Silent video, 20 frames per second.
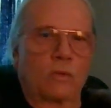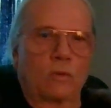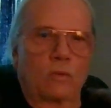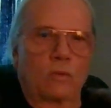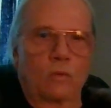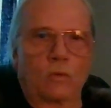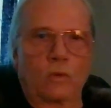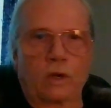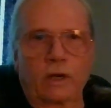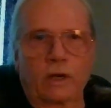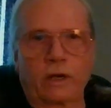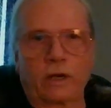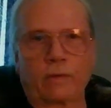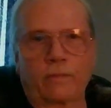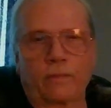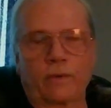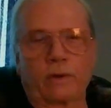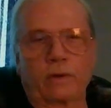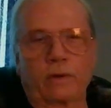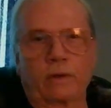
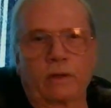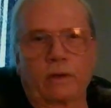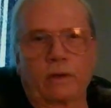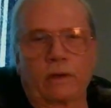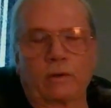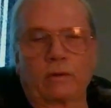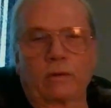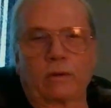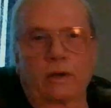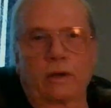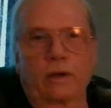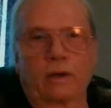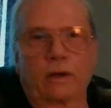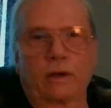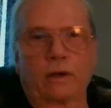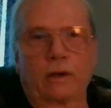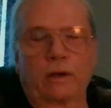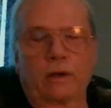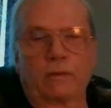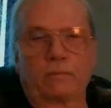whatever, you
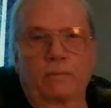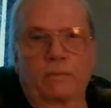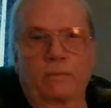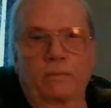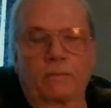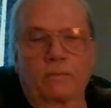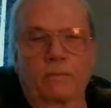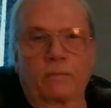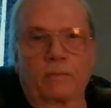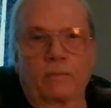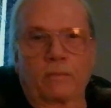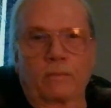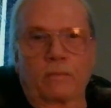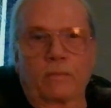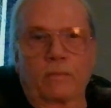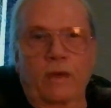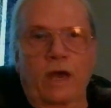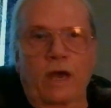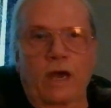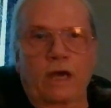know. Uh,
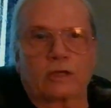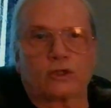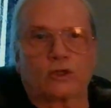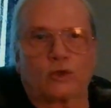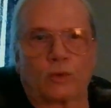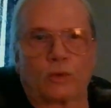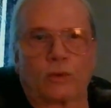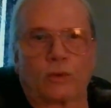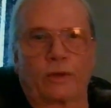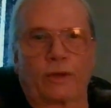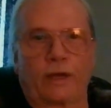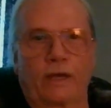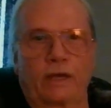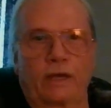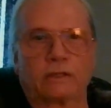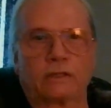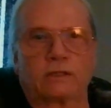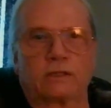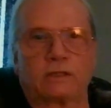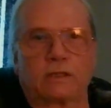actual
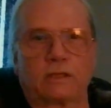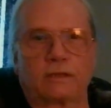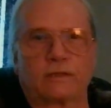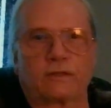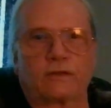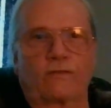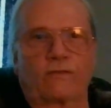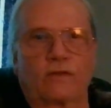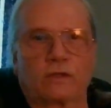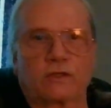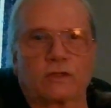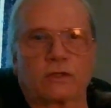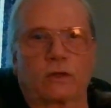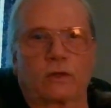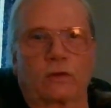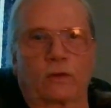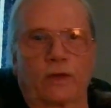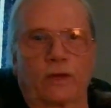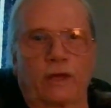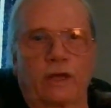entities,
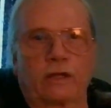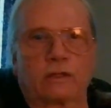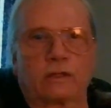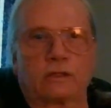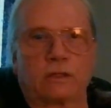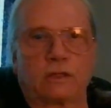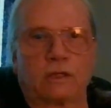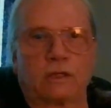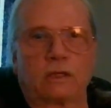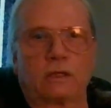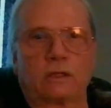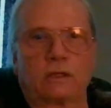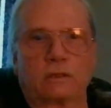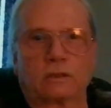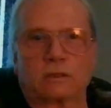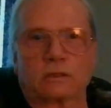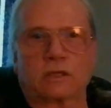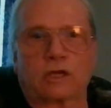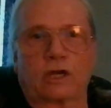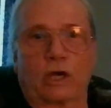physical
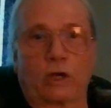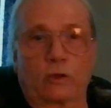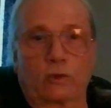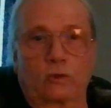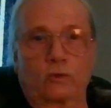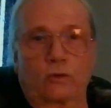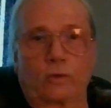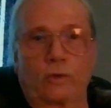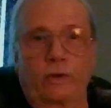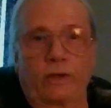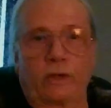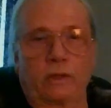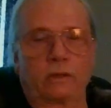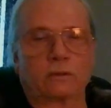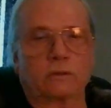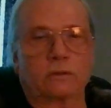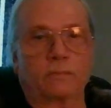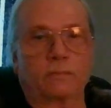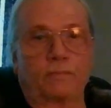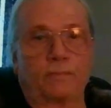entities,
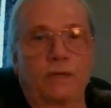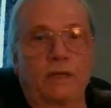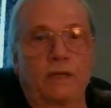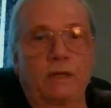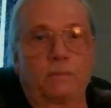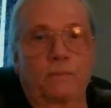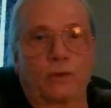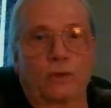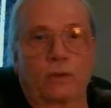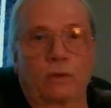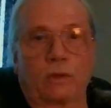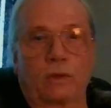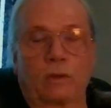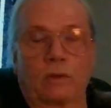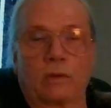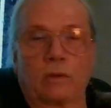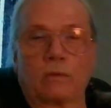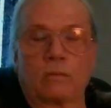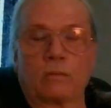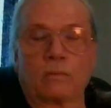countries, people.